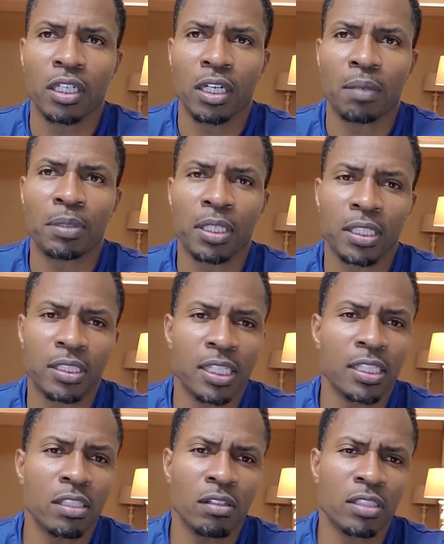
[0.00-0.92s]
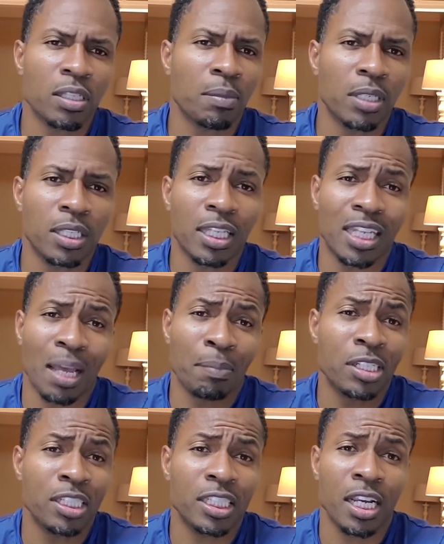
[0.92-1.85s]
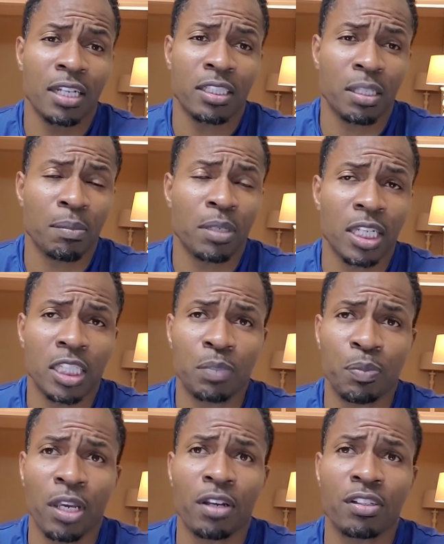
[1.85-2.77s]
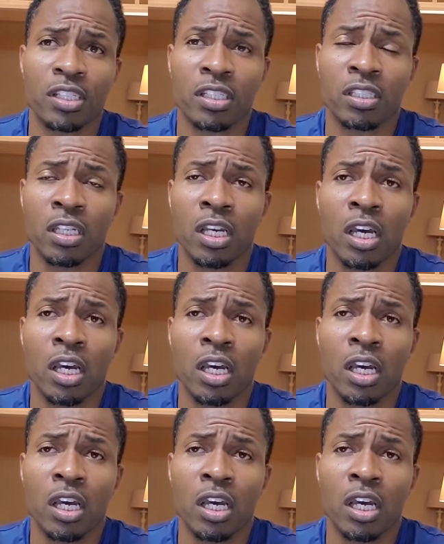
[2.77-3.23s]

Because these are some of the, and I'm just sharing some of the experiences